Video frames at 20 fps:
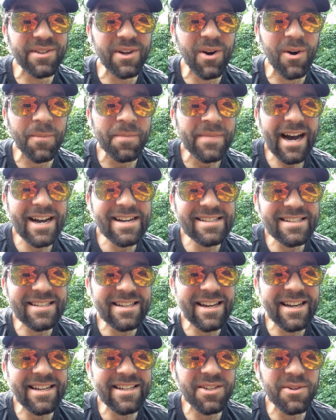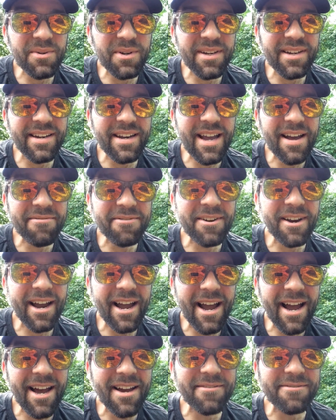So I say you can never
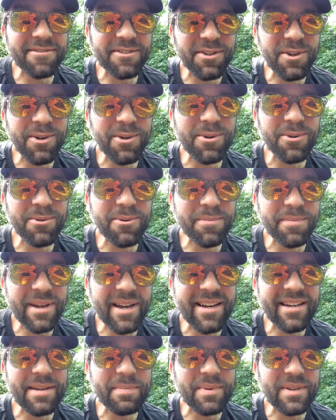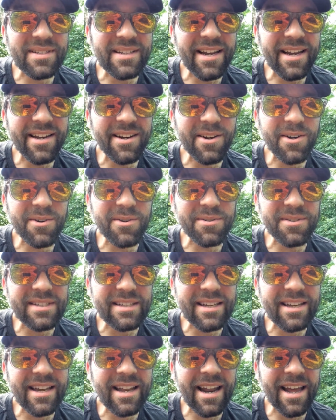have too many
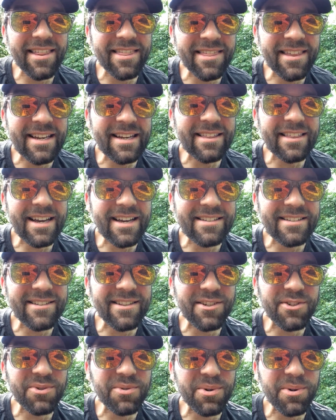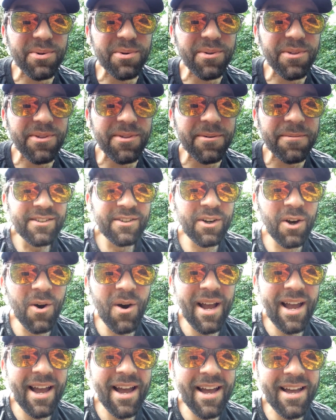potatoes, and I think that's the truth. So
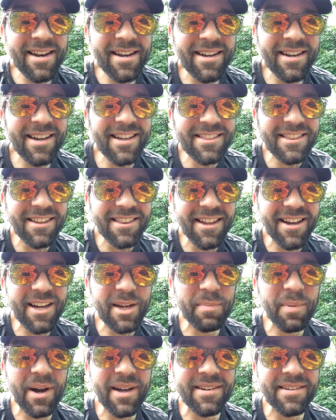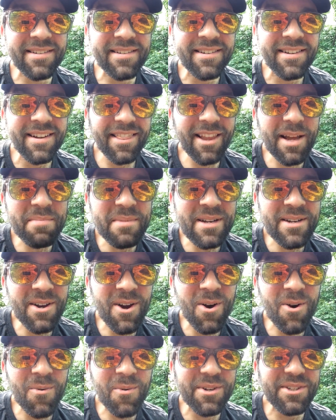go ahead, hit the like button. Let me
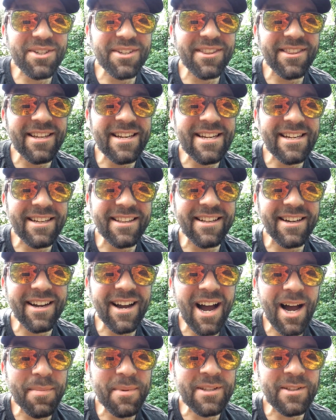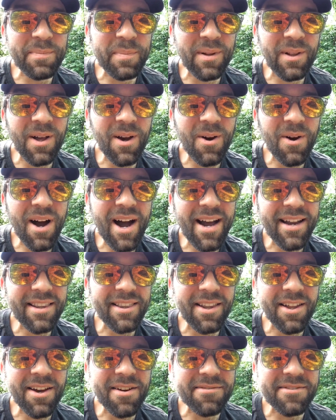know what you think in the comments below. I'd
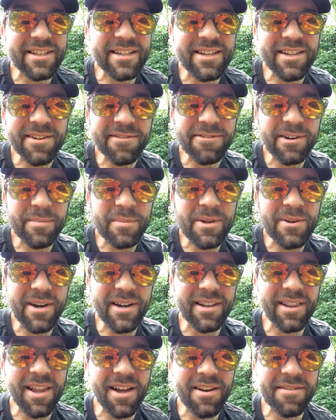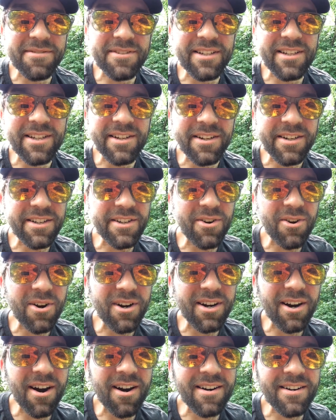love to hear from you. I'd love to hear your
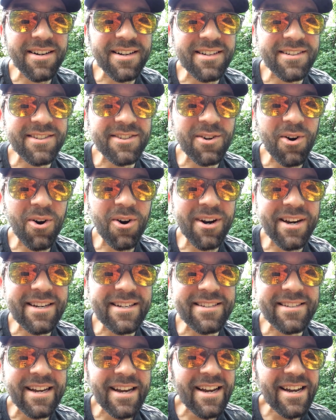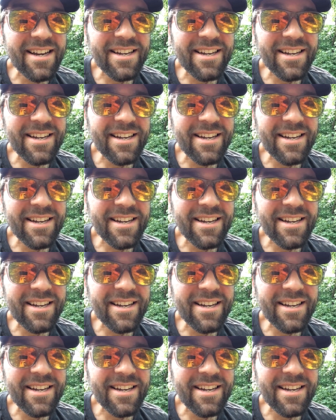gardening stories,